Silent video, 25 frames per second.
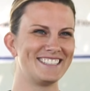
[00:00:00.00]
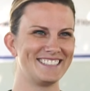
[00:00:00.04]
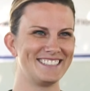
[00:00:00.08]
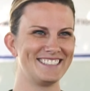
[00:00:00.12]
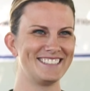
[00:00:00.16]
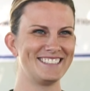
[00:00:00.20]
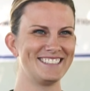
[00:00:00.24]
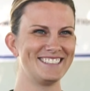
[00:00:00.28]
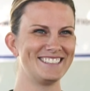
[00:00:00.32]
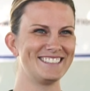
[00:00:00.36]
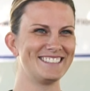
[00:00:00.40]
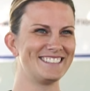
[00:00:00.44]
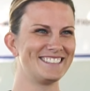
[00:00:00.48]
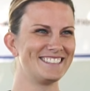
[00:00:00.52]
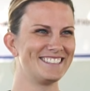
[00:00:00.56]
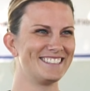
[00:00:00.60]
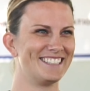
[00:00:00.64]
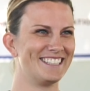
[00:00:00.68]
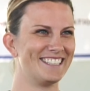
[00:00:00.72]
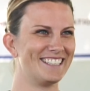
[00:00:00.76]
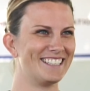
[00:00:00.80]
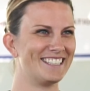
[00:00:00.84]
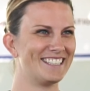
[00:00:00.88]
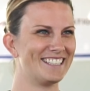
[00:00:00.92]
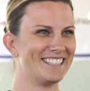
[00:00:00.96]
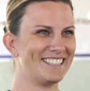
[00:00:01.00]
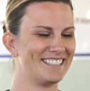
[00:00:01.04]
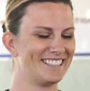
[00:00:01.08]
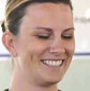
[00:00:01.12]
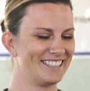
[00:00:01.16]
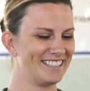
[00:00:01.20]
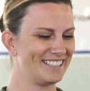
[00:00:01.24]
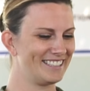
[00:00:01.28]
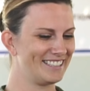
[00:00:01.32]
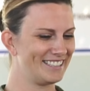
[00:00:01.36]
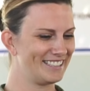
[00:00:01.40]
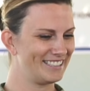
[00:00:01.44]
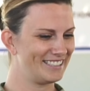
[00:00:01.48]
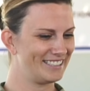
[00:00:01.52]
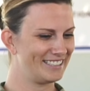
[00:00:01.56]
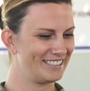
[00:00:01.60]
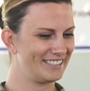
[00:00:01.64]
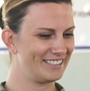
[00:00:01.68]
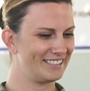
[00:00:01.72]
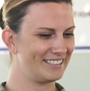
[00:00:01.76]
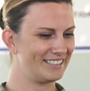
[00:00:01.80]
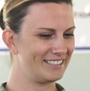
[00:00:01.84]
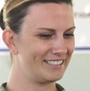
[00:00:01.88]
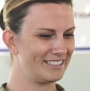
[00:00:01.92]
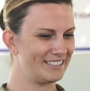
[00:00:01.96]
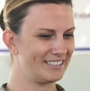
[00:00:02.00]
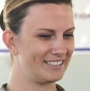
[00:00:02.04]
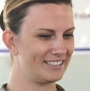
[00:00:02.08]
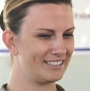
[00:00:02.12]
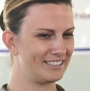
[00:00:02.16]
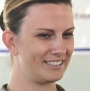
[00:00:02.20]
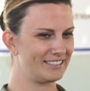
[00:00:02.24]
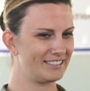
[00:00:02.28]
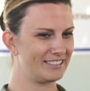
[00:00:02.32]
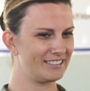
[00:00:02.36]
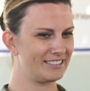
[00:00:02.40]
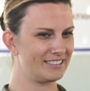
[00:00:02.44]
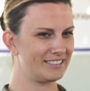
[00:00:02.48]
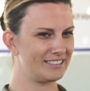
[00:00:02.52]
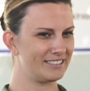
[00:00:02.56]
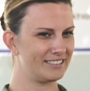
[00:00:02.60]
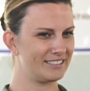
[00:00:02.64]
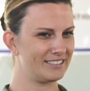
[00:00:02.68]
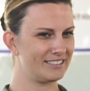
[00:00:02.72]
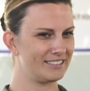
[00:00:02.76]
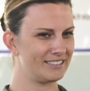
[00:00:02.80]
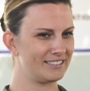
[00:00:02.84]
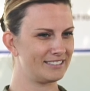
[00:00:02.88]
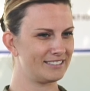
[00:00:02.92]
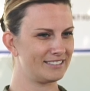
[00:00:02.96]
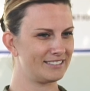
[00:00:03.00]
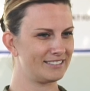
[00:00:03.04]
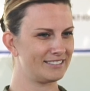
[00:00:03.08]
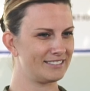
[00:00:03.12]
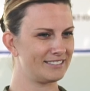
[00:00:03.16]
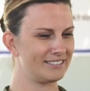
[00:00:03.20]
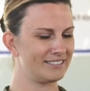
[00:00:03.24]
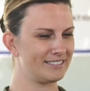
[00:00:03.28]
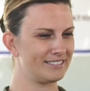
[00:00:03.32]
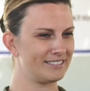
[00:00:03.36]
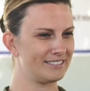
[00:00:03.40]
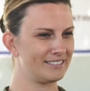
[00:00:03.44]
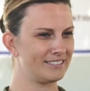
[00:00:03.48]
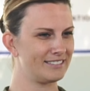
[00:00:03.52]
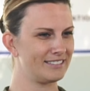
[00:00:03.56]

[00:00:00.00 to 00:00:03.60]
The person shown says nothing.